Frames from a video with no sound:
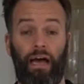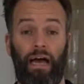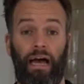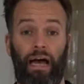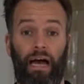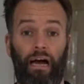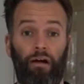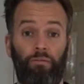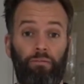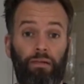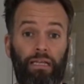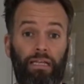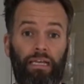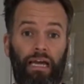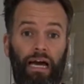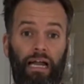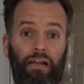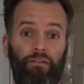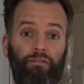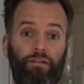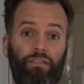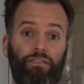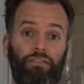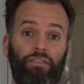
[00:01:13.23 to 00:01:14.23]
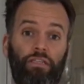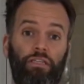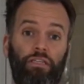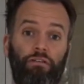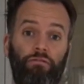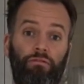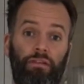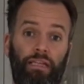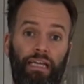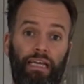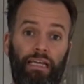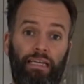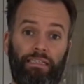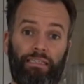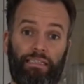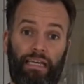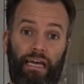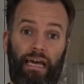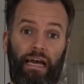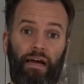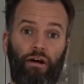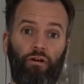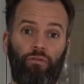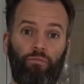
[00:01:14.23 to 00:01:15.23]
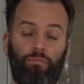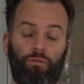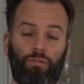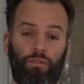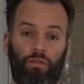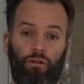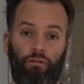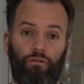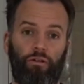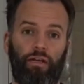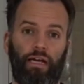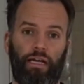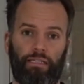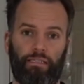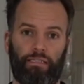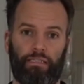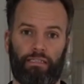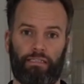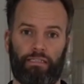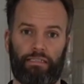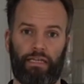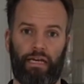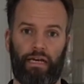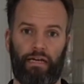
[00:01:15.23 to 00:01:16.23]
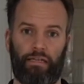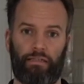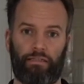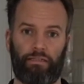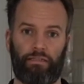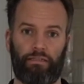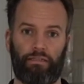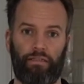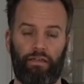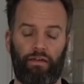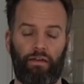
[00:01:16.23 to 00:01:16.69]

How many calories do you need to help to create success?